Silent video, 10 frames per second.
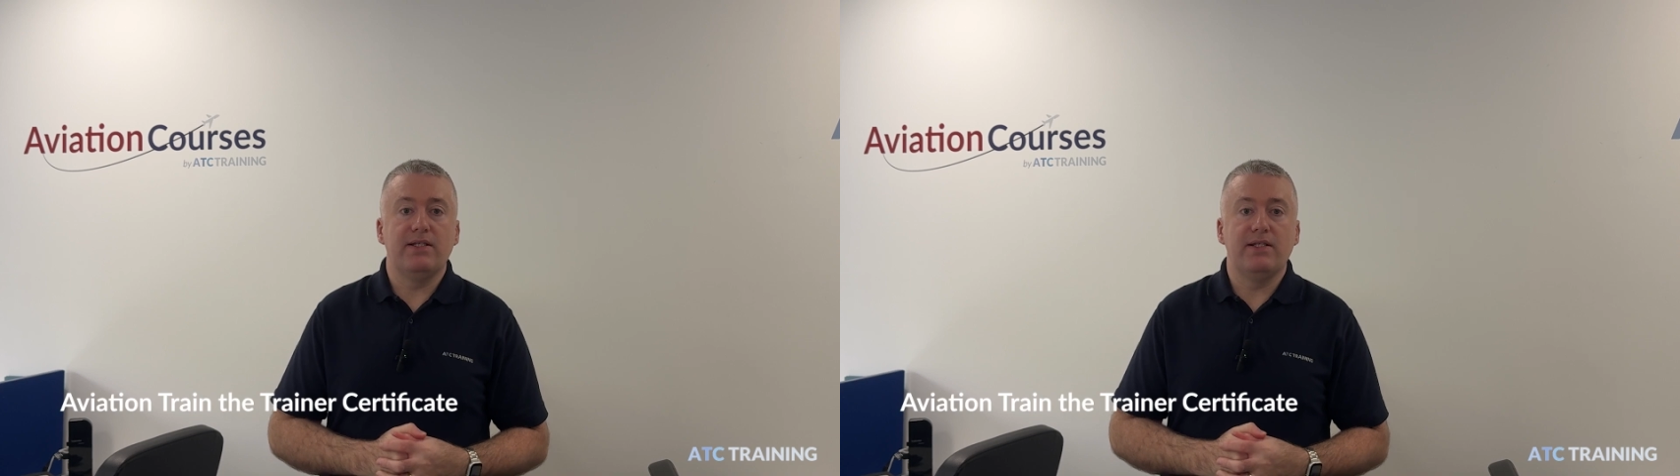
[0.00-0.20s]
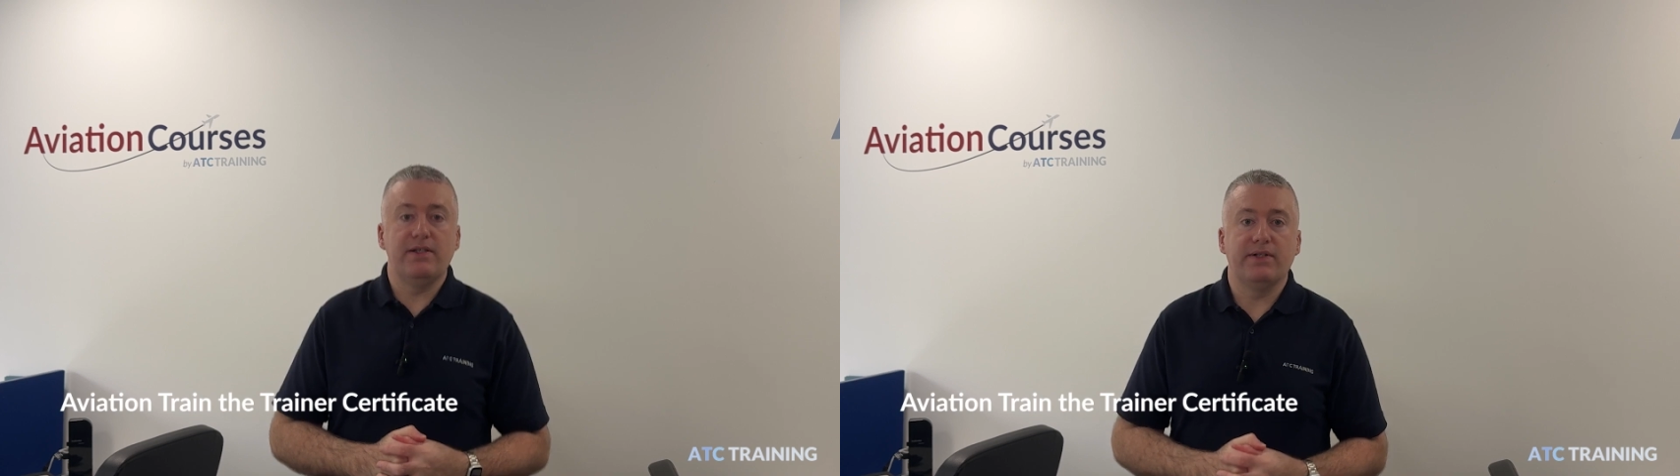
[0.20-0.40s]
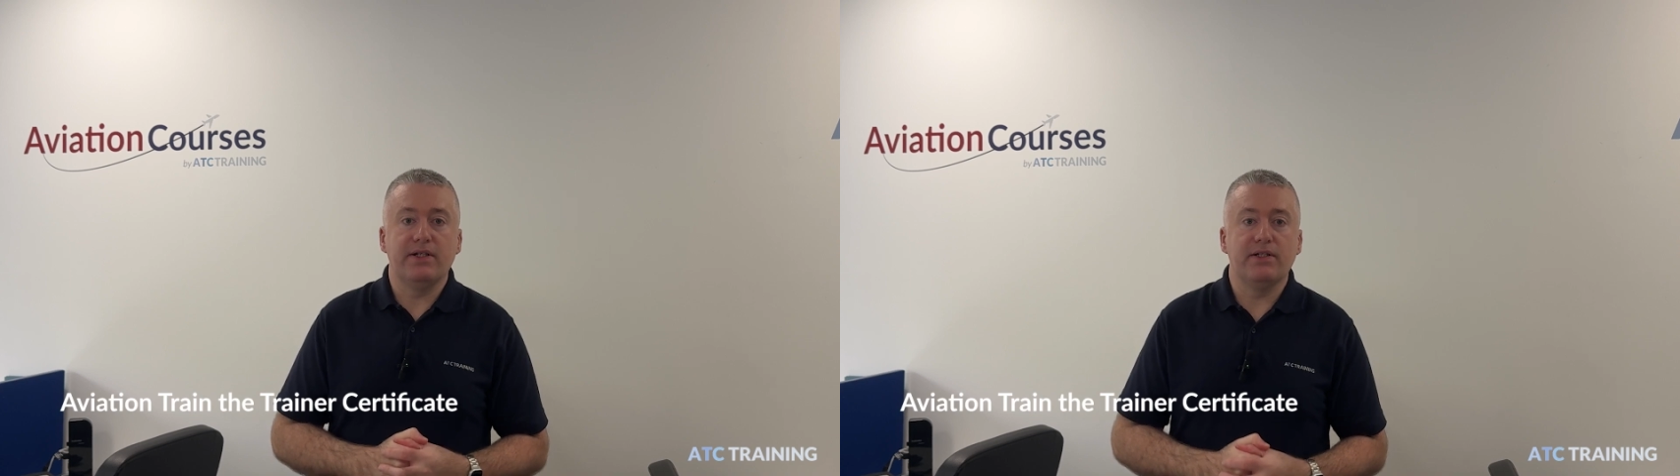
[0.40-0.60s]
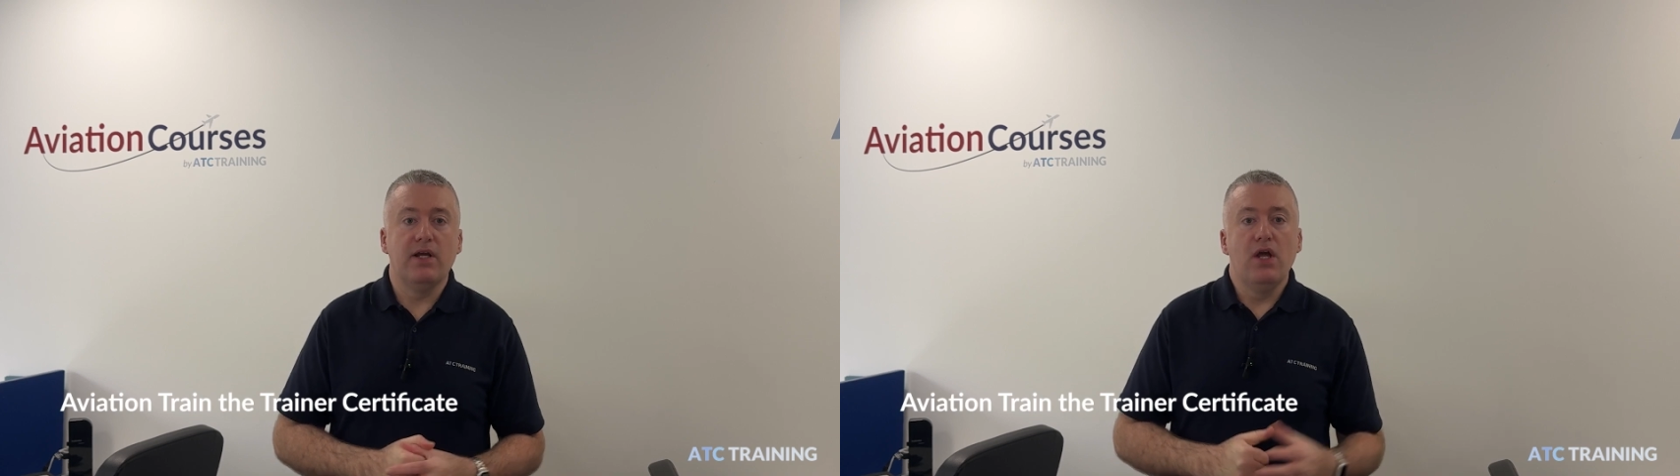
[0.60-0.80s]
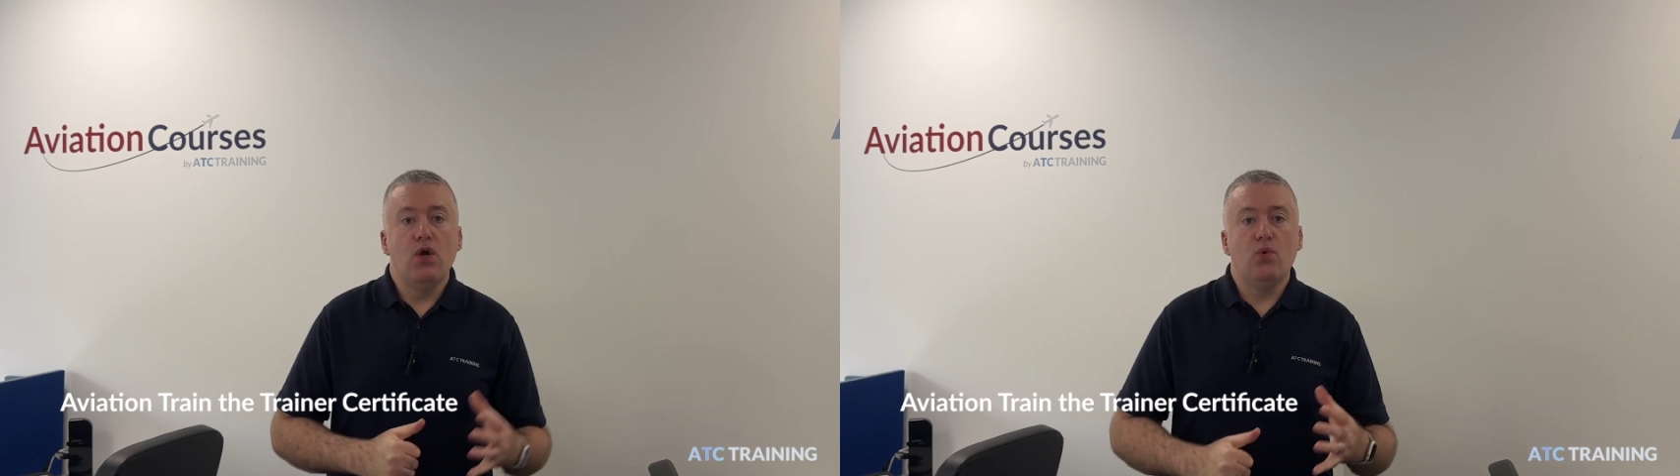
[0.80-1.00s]
certificate.
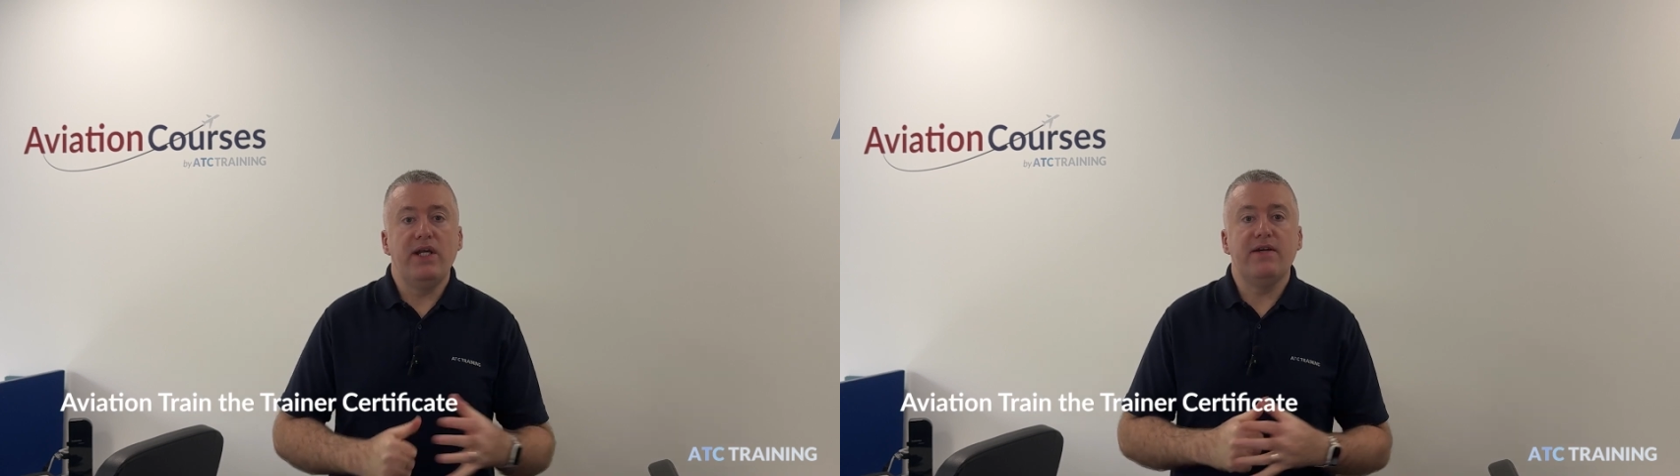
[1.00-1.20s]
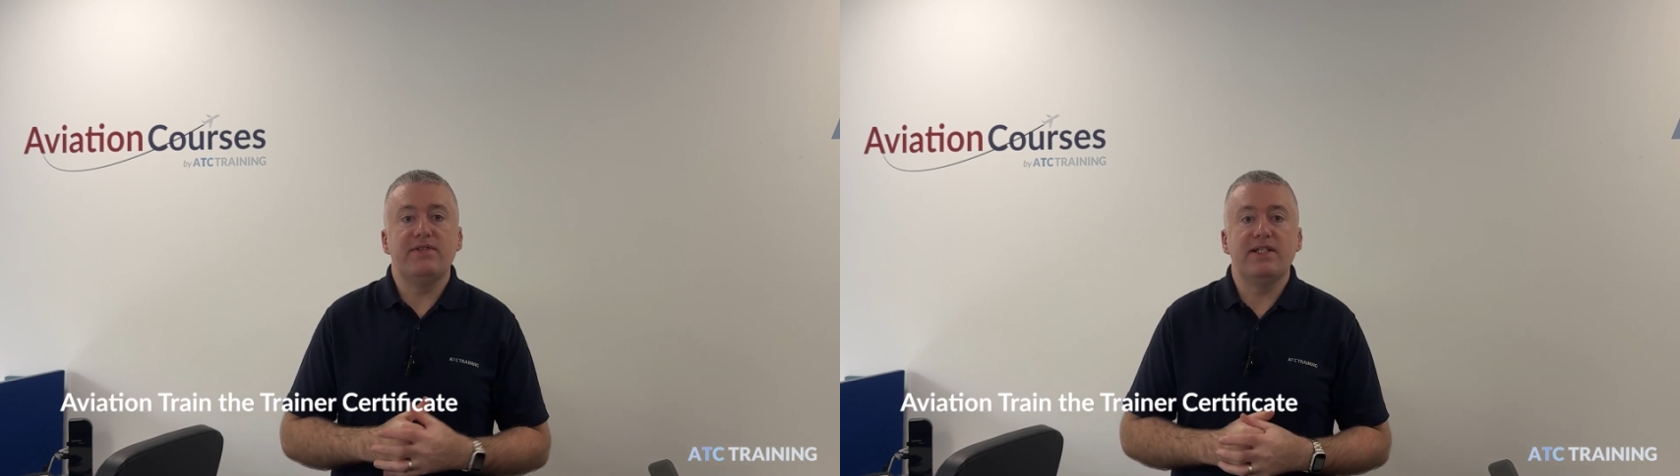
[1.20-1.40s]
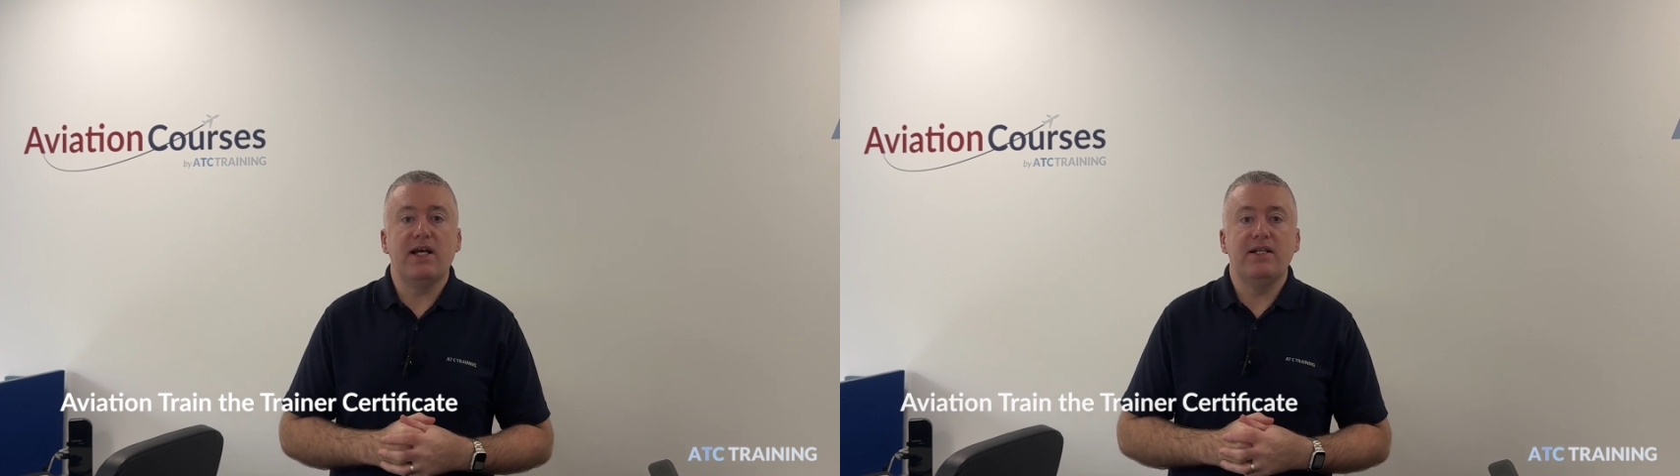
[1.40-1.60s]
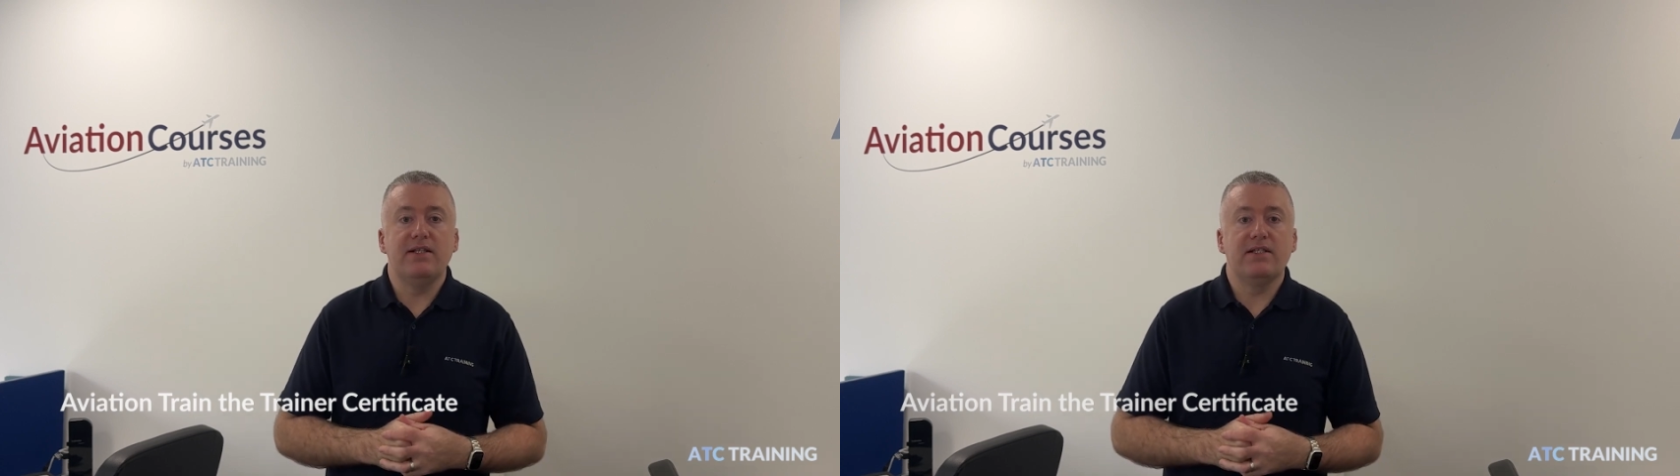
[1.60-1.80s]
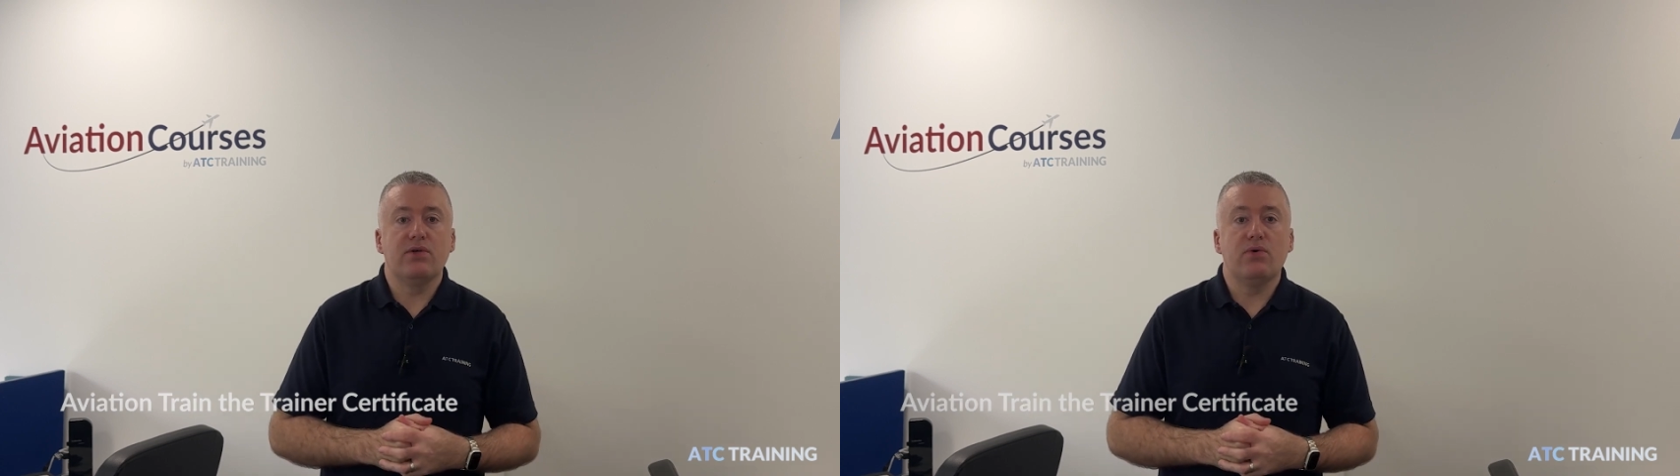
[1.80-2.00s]
We have designed
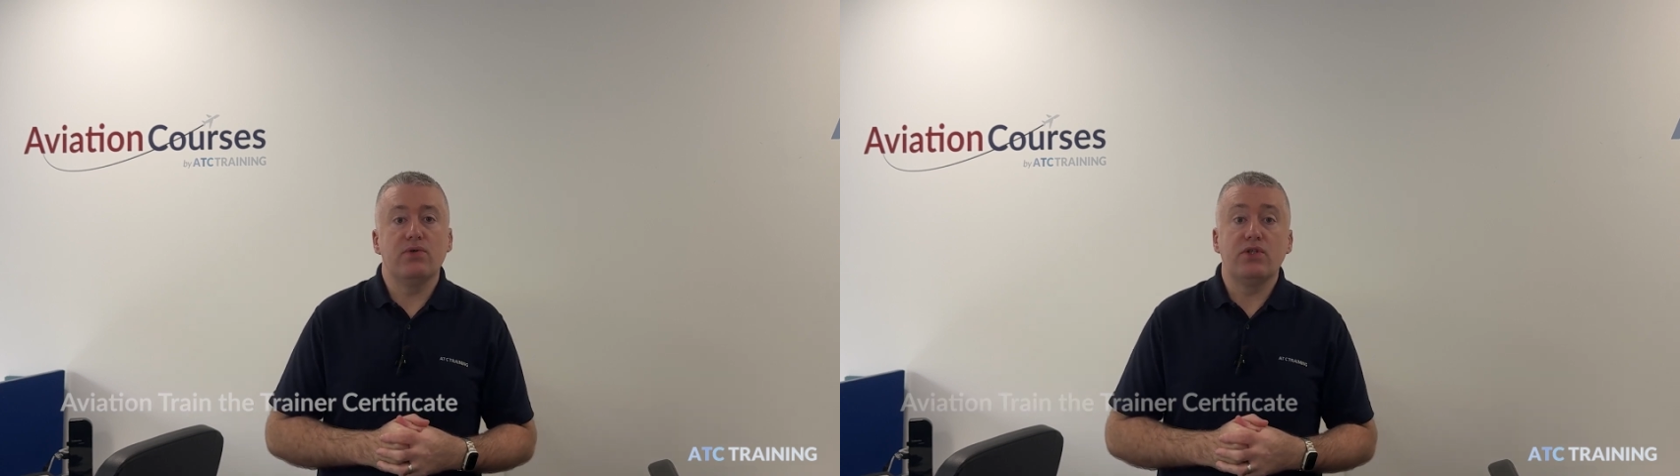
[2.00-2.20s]
this course